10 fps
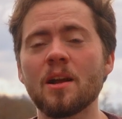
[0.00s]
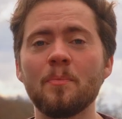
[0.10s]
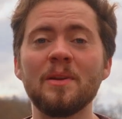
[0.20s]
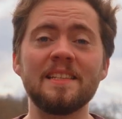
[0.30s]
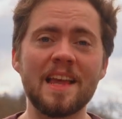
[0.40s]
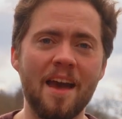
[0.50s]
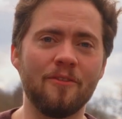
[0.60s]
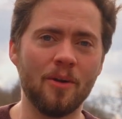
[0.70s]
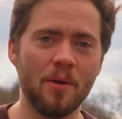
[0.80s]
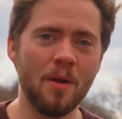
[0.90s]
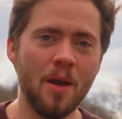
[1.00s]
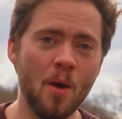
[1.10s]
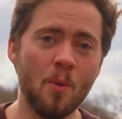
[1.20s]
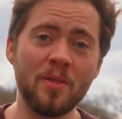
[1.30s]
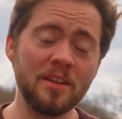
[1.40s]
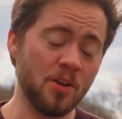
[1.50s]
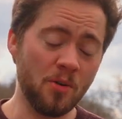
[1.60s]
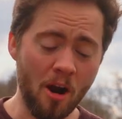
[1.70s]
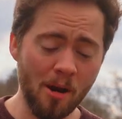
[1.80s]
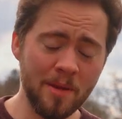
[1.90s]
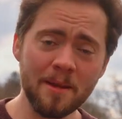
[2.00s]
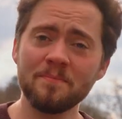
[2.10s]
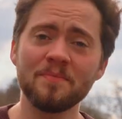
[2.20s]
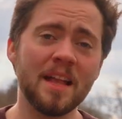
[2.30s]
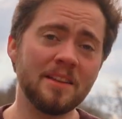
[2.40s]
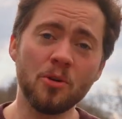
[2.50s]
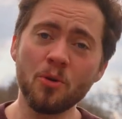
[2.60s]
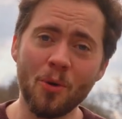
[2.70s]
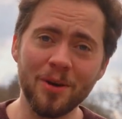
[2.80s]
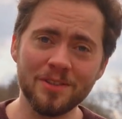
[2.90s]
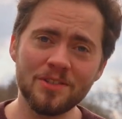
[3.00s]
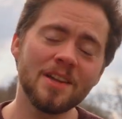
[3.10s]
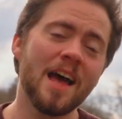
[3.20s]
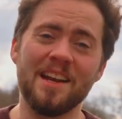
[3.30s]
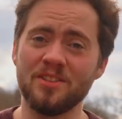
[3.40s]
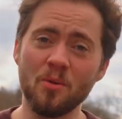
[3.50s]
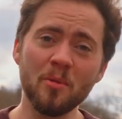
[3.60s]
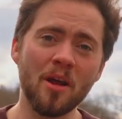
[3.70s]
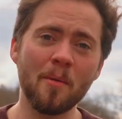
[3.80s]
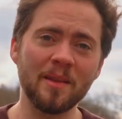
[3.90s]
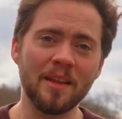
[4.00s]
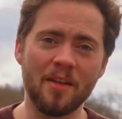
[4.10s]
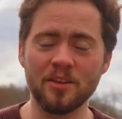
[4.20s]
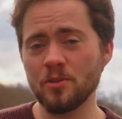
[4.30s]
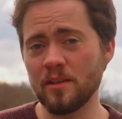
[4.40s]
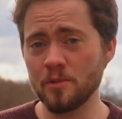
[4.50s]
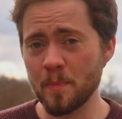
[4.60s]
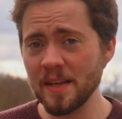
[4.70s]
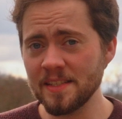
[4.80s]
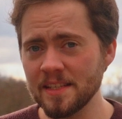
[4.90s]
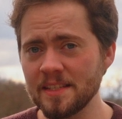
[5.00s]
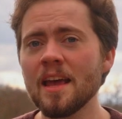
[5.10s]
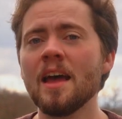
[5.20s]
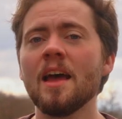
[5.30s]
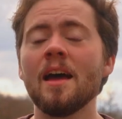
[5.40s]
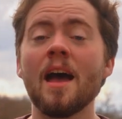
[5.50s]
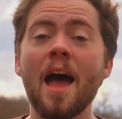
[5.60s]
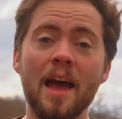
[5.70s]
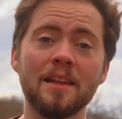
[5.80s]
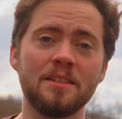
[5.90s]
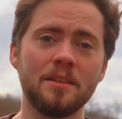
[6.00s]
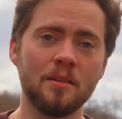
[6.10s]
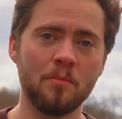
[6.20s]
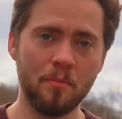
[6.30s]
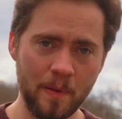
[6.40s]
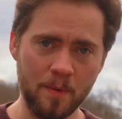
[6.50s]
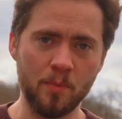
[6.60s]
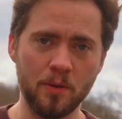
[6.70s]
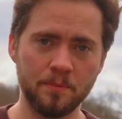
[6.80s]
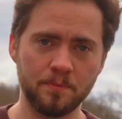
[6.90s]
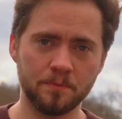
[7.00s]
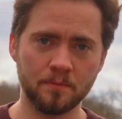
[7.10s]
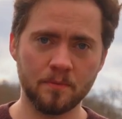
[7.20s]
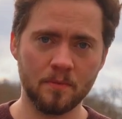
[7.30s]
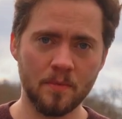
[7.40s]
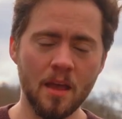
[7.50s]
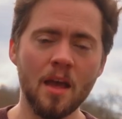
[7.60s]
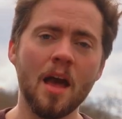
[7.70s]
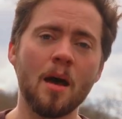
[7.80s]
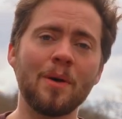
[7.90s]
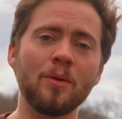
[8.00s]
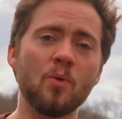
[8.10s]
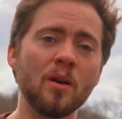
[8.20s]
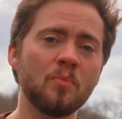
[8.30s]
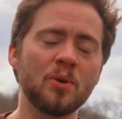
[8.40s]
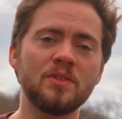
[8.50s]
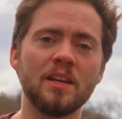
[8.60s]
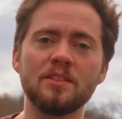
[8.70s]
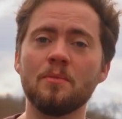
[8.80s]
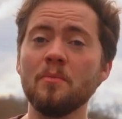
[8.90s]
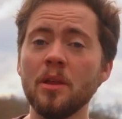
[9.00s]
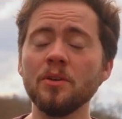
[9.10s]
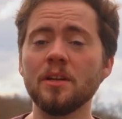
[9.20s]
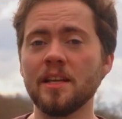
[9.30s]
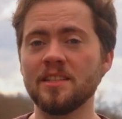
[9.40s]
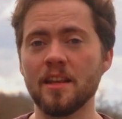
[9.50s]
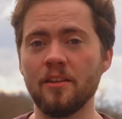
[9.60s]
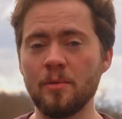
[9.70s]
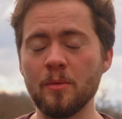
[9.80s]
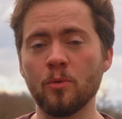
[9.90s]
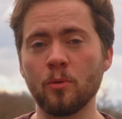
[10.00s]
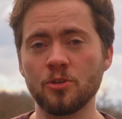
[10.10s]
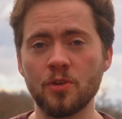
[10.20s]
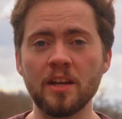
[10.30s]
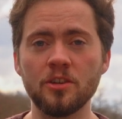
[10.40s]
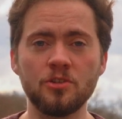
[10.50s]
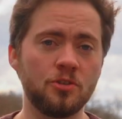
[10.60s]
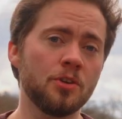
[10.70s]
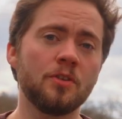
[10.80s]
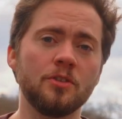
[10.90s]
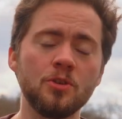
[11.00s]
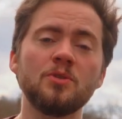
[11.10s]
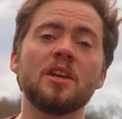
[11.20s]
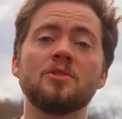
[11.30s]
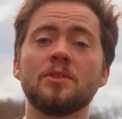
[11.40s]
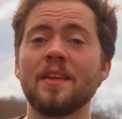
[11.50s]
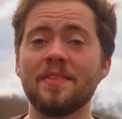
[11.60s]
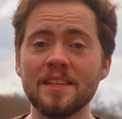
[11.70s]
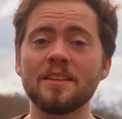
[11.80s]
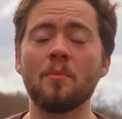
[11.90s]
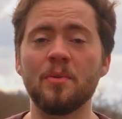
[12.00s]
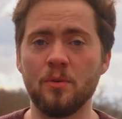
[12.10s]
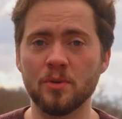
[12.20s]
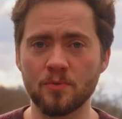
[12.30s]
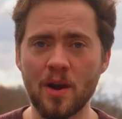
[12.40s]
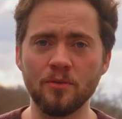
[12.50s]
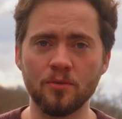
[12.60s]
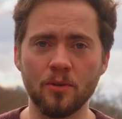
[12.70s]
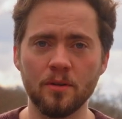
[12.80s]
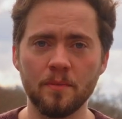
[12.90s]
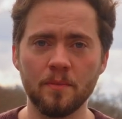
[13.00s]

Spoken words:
companies ever, with its own army, its own coins, and its own monopoly on the trade of spices and people. About 1.6 million enslaved people were traded during the 2 centuries that this company was around for,